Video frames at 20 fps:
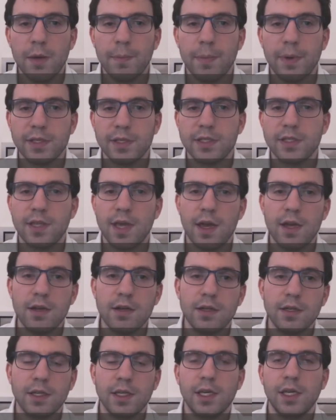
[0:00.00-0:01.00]
but instead,
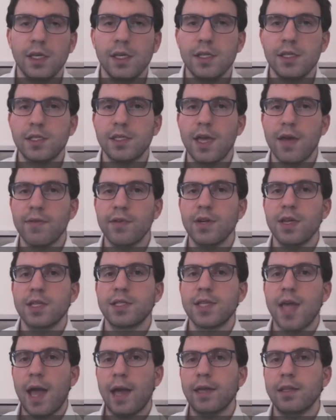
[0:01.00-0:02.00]
king e seven,
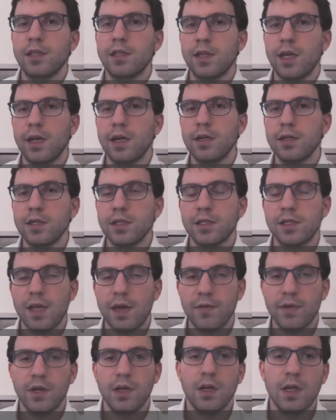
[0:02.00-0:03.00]
attacking the knight on d
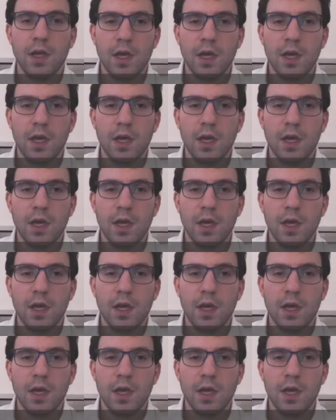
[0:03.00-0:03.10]
seven,